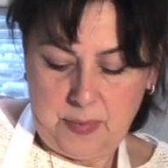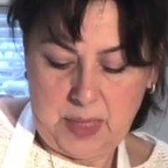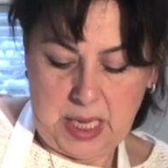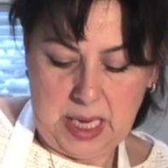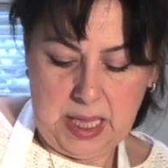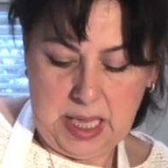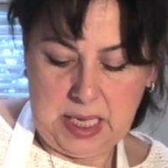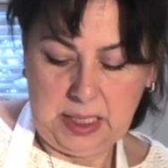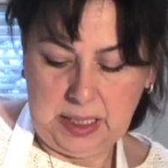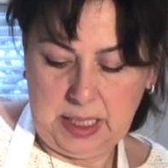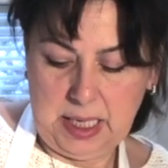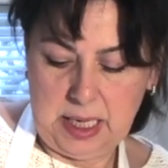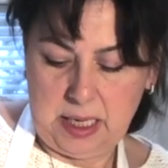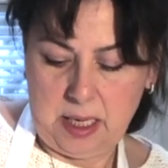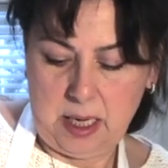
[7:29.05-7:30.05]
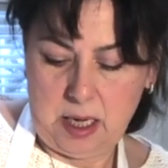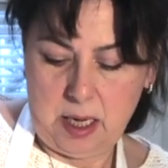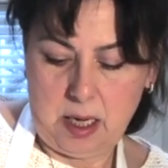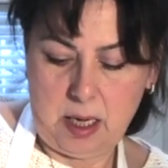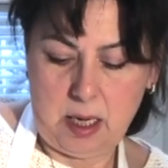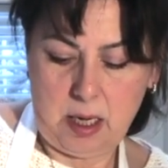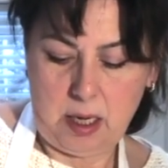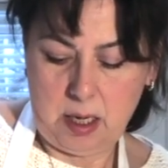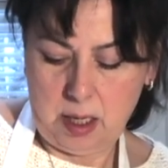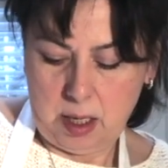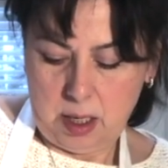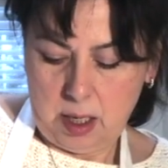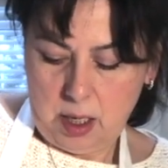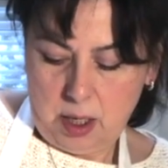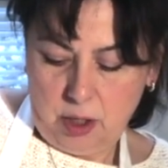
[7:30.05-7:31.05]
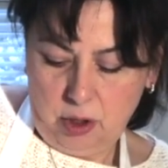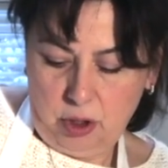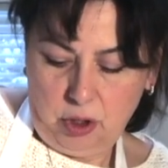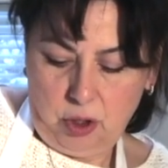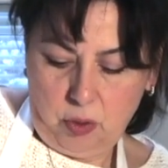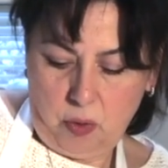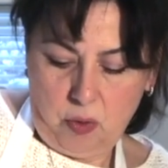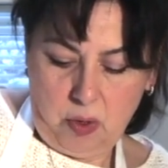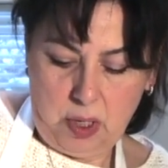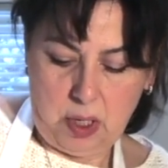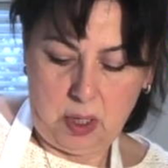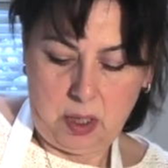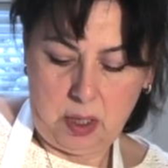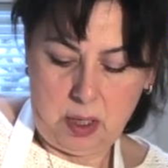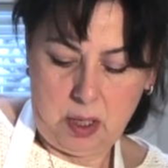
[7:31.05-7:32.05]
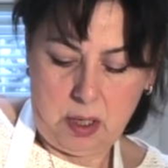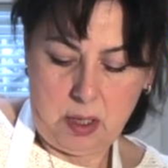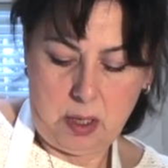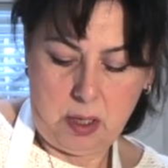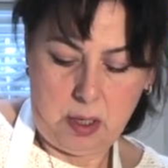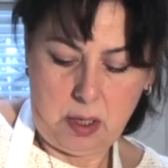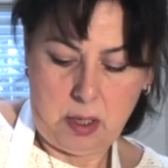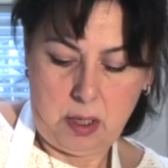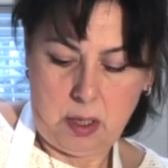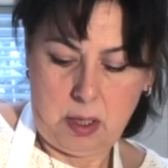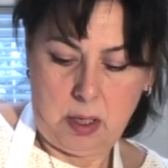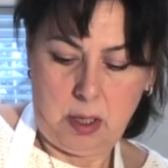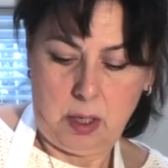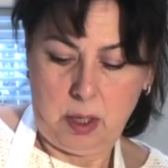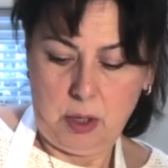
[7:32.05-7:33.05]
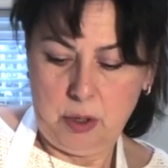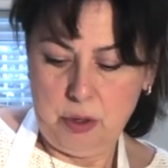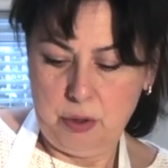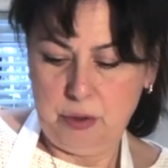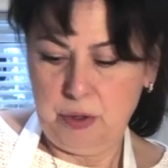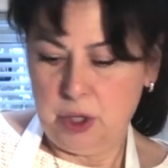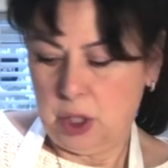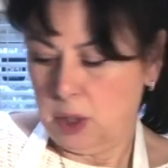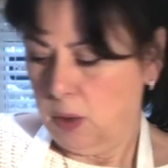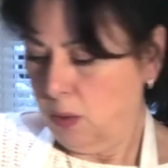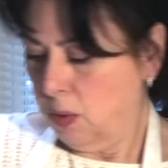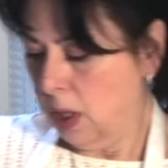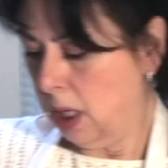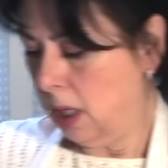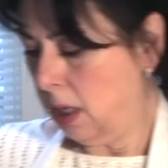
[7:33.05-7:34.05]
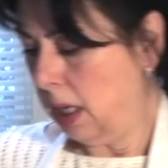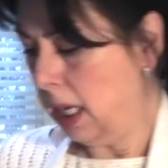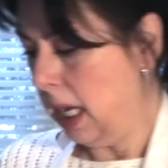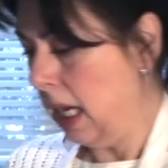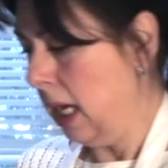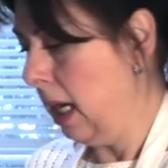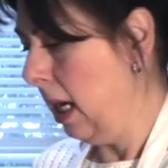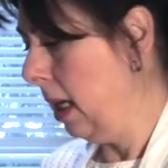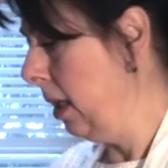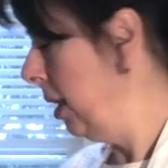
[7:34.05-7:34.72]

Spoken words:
And that's it. Just oil your dough. And